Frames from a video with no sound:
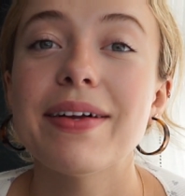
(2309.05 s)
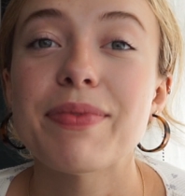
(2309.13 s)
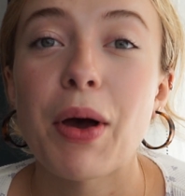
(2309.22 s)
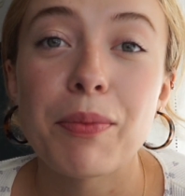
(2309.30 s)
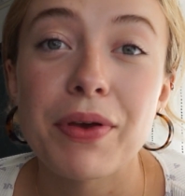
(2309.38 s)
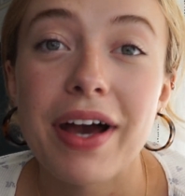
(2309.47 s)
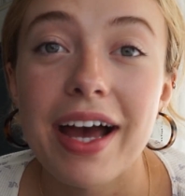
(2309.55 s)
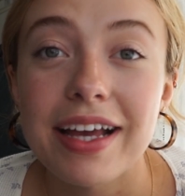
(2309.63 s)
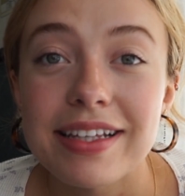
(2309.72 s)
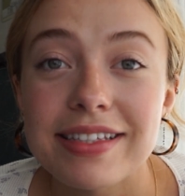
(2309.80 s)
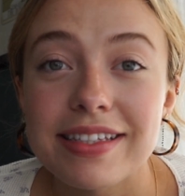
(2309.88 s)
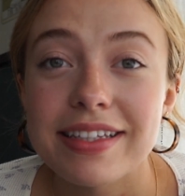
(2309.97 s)
Hope you
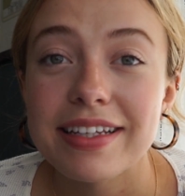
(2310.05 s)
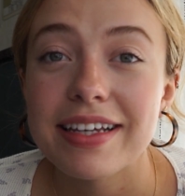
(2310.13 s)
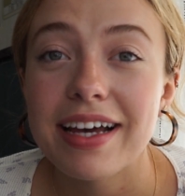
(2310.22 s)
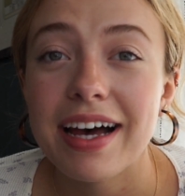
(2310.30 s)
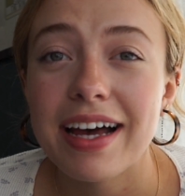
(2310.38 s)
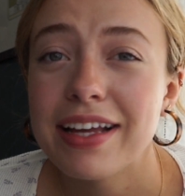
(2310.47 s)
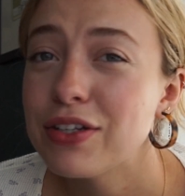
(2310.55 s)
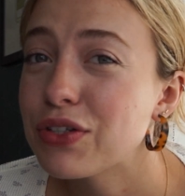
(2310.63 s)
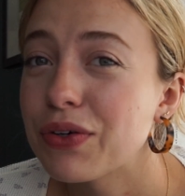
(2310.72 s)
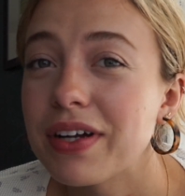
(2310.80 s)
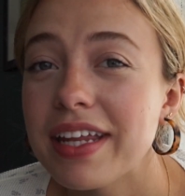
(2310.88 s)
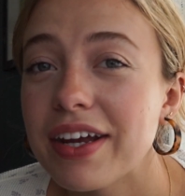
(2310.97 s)
guys uh,
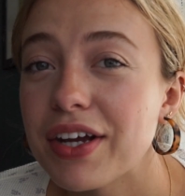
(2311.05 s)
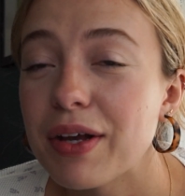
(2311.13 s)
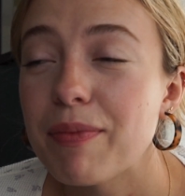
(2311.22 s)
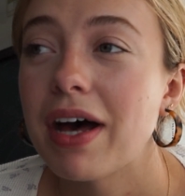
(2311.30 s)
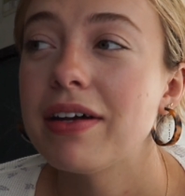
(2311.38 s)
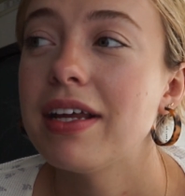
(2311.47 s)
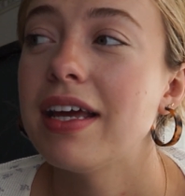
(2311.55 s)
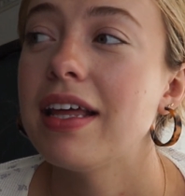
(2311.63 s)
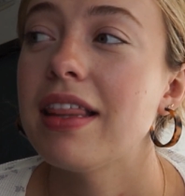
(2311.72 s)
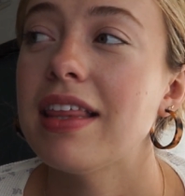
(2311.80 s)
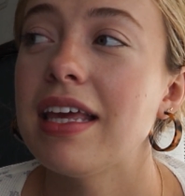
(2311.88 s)
enjoyed hearing about it.